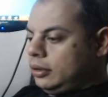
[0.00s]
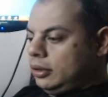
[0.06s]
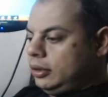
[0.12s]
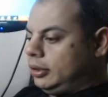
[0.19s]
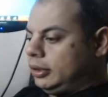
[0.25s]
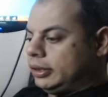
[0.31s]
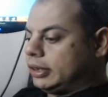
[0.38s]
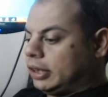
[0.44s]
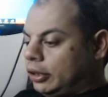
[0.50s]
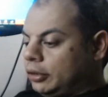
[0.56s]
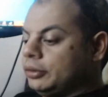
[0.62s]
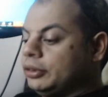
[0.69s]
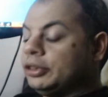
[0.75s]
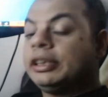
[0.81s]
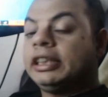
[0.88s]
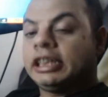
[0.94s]
So
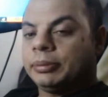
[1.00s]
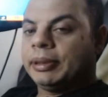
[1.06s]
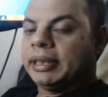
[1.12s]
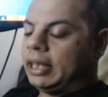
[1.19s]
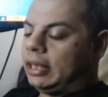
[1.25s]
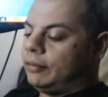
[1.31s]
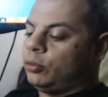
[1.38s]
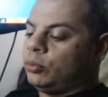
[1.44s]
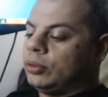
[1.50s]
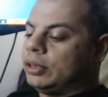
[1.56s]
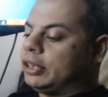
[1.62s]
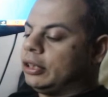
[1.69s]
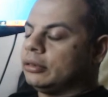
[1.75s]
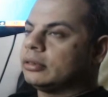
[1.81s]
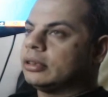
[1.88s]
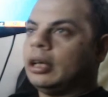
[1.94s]
you need to be careful.
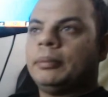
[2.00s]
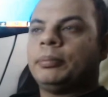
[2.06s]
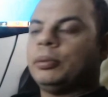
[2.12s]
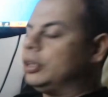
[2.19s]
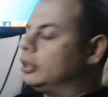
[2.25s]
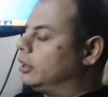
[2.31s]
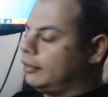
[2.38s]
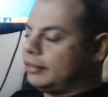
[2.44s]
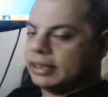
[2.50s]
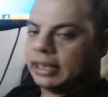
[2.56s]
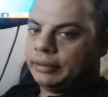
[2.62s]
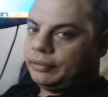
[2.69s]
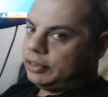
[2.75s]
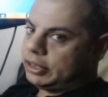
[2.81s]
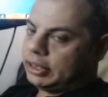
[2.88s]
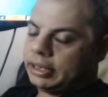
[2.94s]
Don't put your life
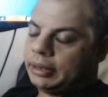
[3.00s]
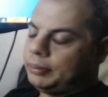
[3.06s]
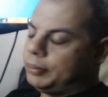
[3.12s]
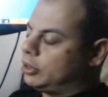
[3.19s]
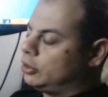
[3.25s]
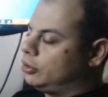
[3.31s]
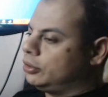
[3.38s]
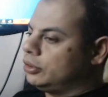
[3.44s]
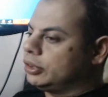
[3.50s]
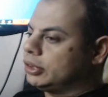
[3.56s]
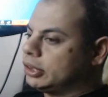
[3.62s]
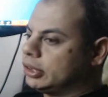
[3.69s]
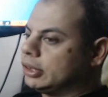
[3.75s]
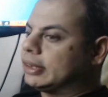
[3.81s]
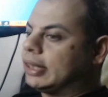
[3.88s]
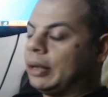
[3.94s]
savings in it,
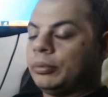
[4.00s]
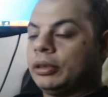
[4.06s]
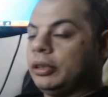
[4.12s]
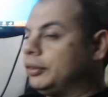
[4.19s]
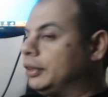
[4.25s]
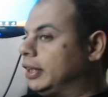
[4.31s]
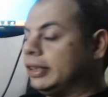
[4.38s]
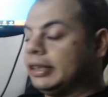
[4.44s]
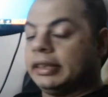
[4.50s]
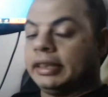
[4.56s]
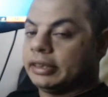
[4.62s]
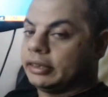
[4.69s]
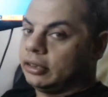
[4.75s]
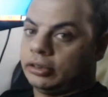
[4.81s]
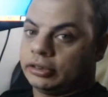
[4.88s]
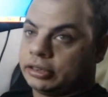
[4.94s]
because that will only end in
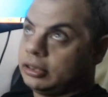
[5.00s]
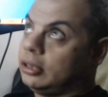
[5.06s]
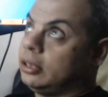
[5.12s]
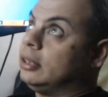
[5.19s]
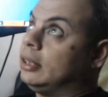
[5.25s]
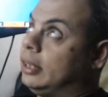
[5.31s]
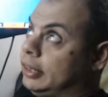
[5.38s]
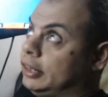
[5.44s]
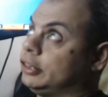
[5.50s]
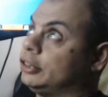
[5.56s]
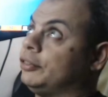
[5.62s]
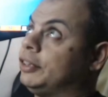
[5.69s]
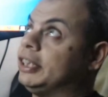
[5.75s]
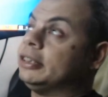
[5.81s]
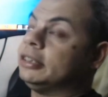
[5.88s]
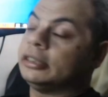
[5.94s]
disaster, and there's
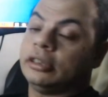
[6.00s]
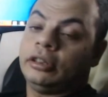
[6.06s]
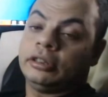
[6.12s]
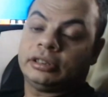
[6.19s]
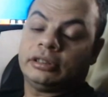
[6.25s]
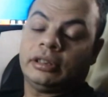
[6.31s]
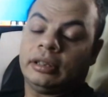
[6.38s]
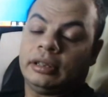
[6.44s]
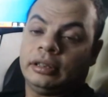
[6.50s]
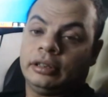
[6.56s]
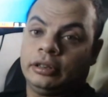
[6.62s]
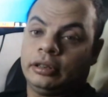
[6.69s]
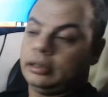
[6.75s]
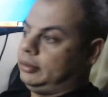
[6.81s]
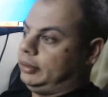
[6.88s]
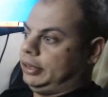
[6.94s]
already a disaster,
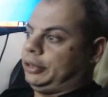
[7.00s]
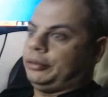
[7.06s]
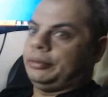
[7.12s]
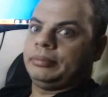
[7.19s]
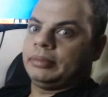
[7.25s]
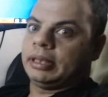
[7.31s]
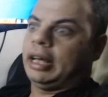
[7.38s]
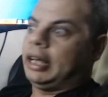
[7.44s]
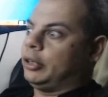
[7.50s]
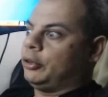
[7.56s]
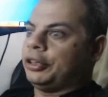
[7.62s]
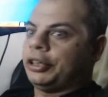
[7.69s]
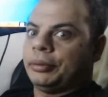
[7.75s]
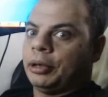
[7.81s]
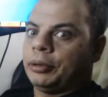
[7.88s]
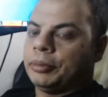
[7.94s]
going on at
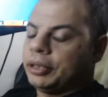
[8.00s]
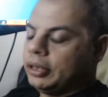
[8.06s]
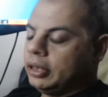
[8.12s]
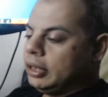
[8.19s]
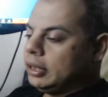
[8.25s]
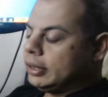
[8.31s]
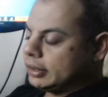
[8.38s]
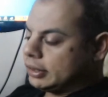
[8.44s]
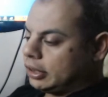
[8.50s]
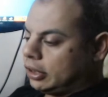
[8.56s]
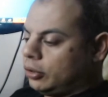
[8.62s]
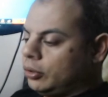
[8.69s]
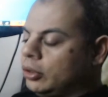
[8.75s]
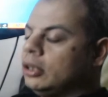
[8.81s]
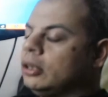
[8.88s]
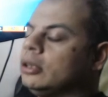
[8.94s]
the moment. So,
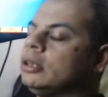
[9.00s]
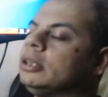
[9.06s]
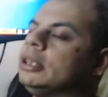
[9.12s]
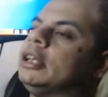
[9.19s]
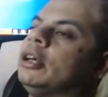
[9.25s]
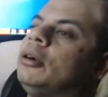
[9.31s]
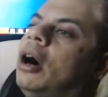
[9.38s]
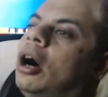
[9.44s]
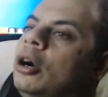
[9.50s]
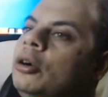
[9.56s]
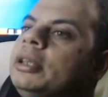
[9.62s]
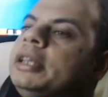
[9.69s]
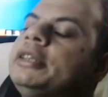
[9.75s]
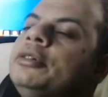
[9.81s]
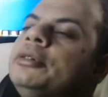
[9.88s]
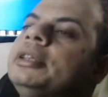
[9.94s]

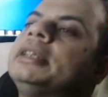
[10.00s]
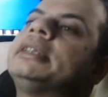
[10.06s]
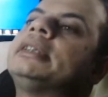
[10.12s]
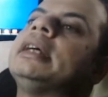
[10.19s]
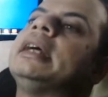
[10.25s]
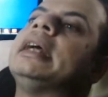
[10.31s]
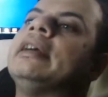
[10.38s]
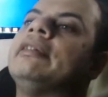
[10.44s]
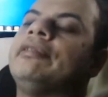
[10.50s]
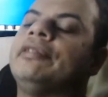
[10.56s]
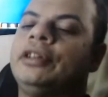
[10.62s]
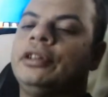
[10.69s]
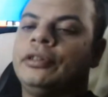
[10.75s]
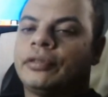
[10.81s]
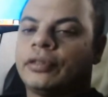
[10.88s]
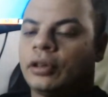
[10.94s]
only do this if
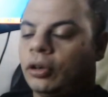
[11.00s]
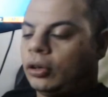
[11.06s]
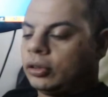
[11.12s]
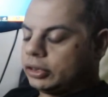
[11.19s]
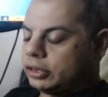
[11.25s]
you've got,